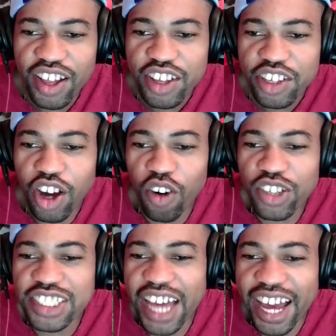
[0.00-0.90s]
Yo,
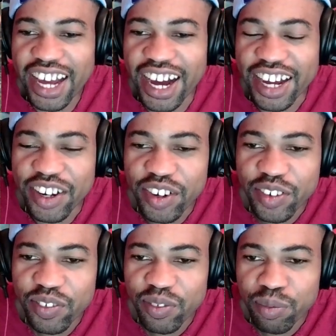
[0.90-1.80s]
who's that guy?
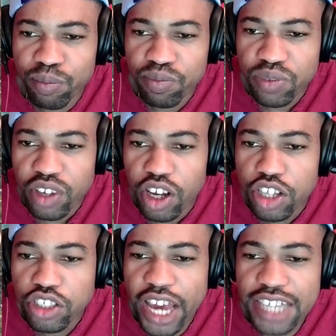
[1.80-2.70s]

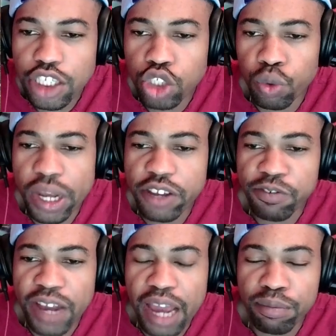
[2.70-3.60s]
So yeah, it's a Swedish
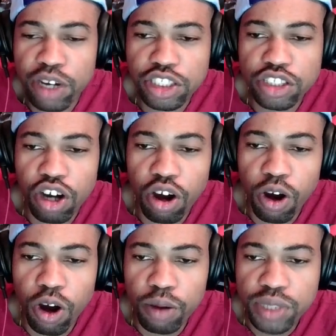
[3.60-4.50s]
flag plus the
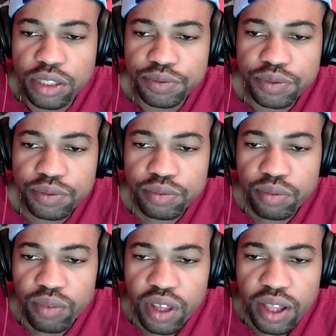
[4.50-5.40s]
um
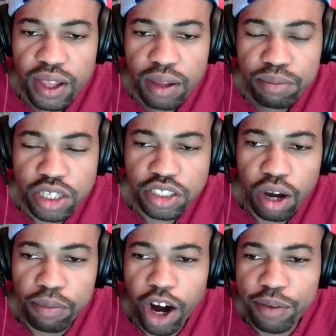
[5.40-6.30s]
plus a
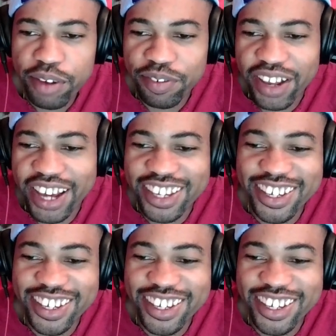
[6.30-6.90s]
Marvin flag.